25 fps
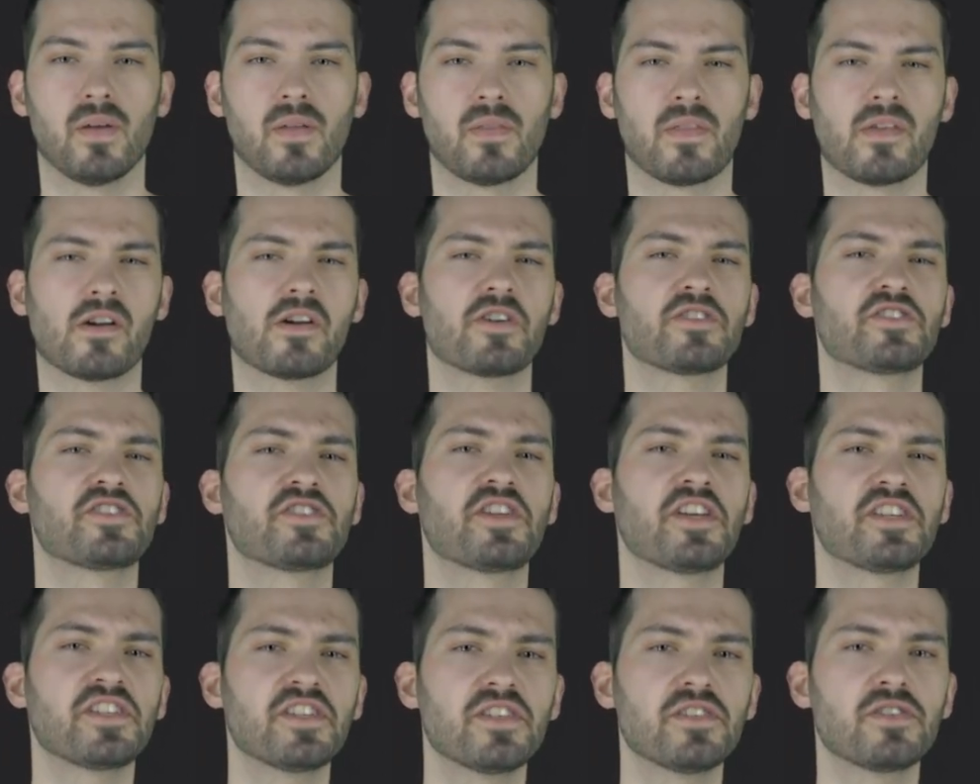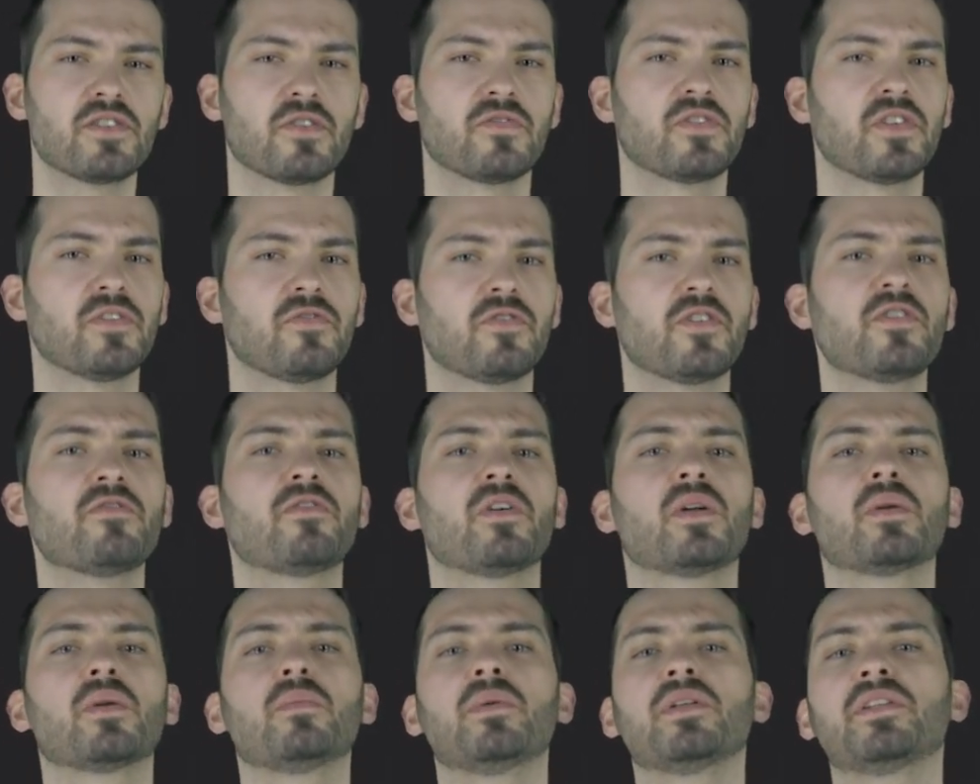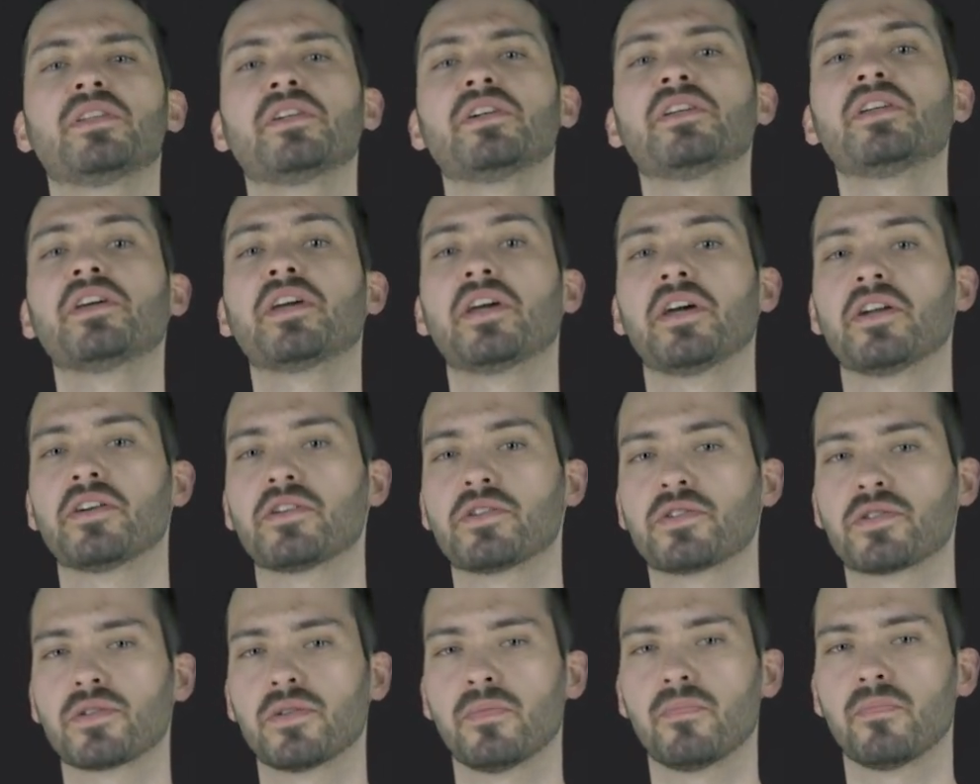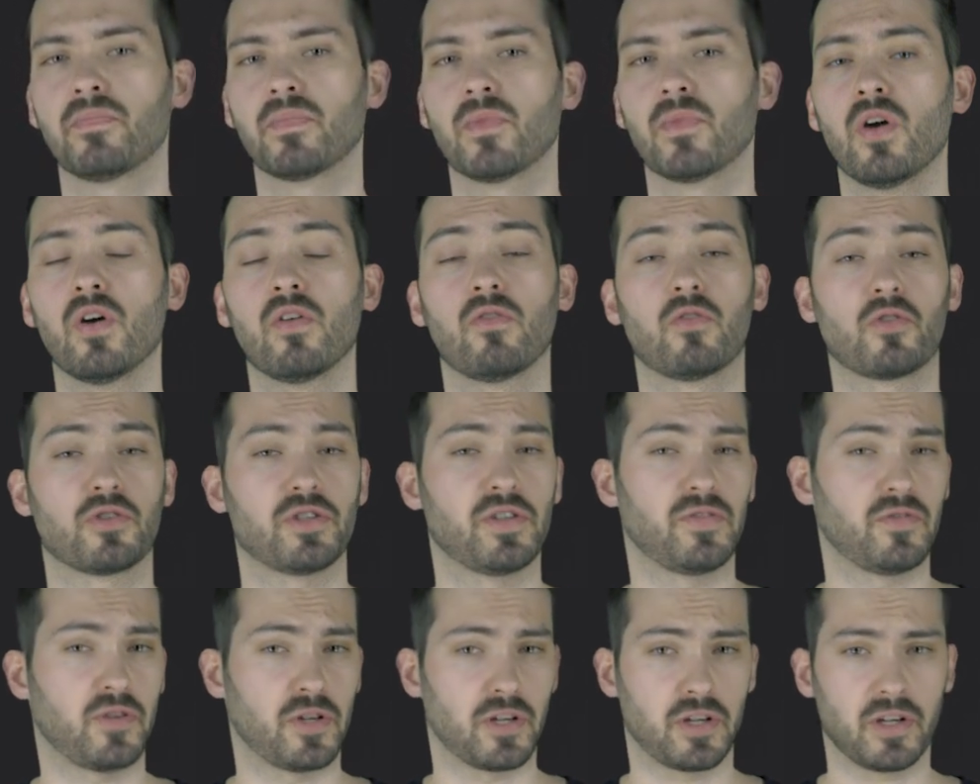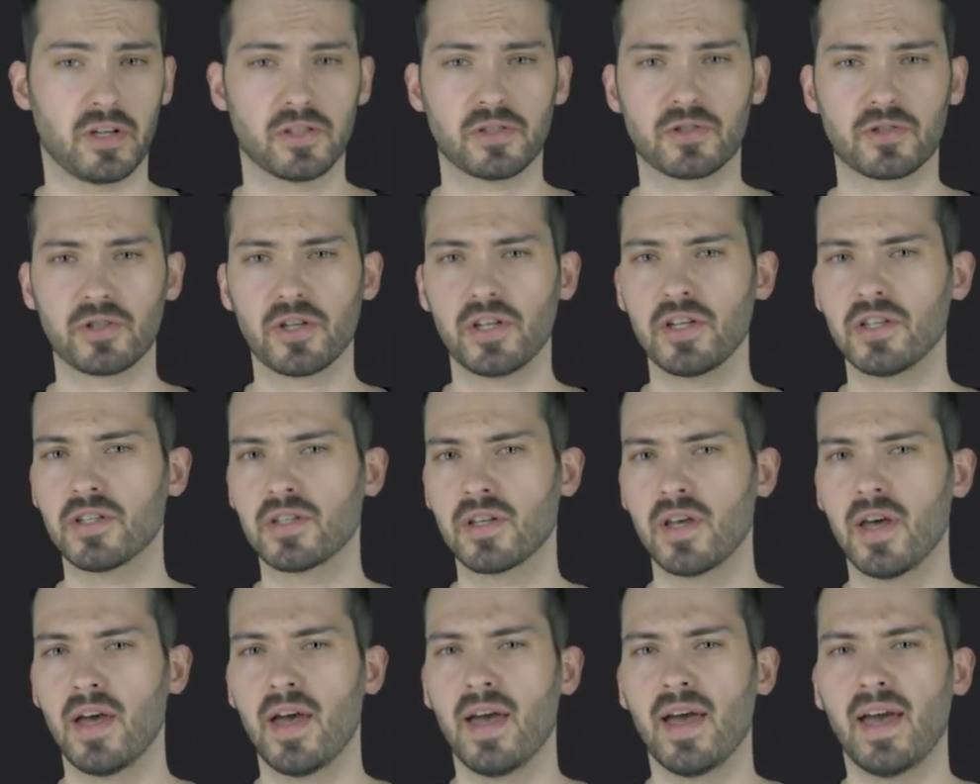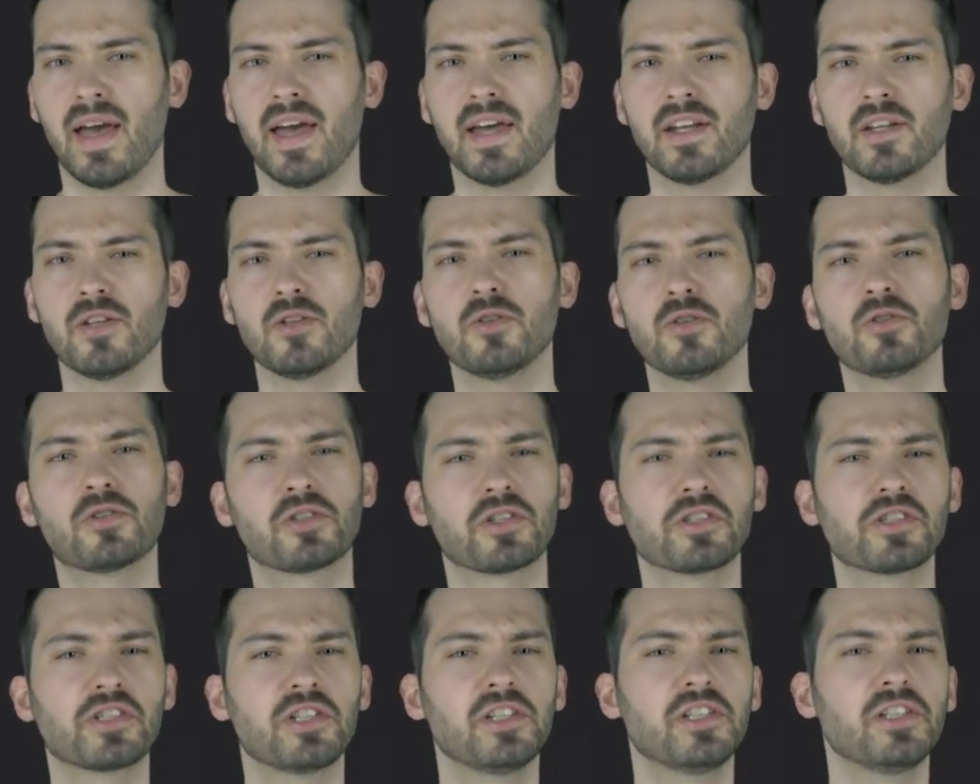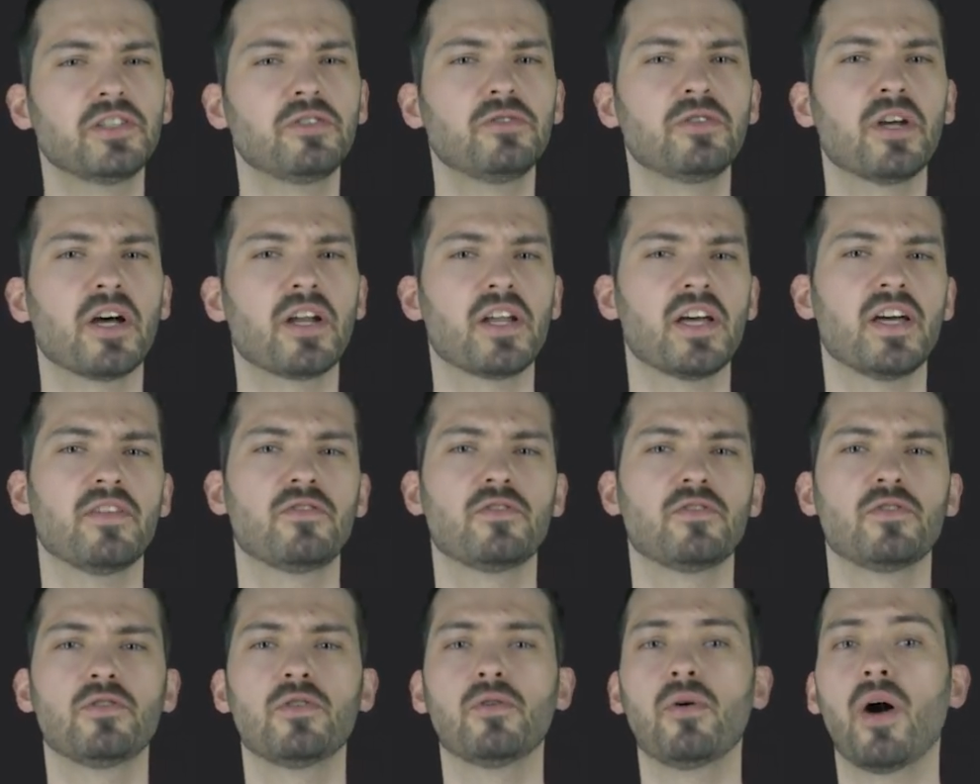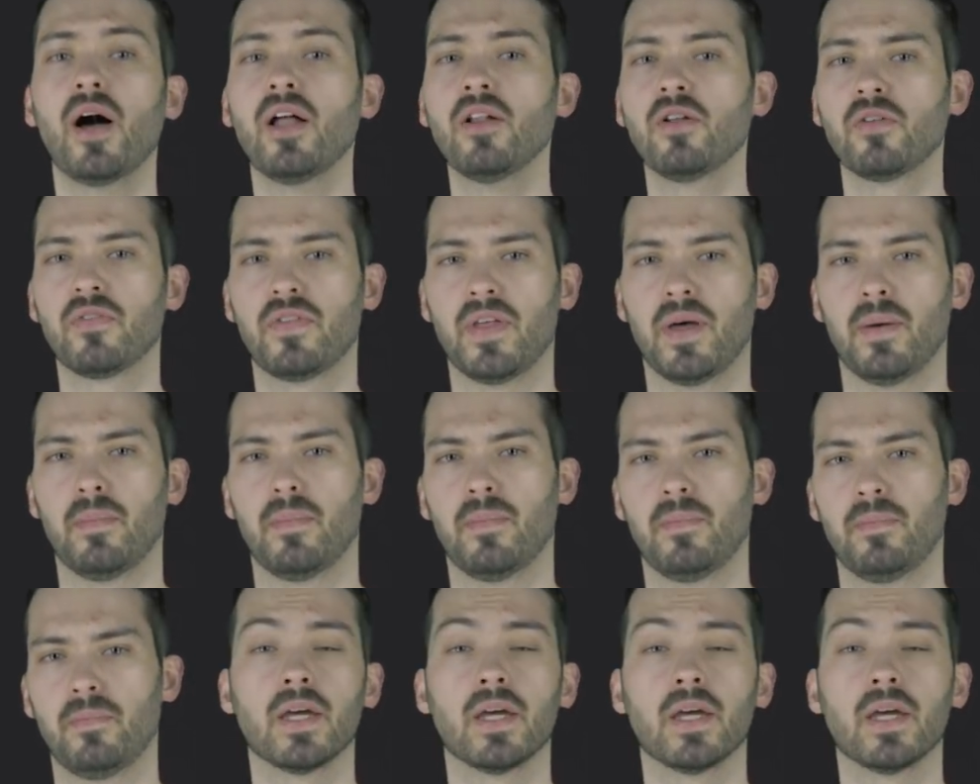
There are dozens of different fundamental indicators for different countries, and you certainly do not have to know all of them.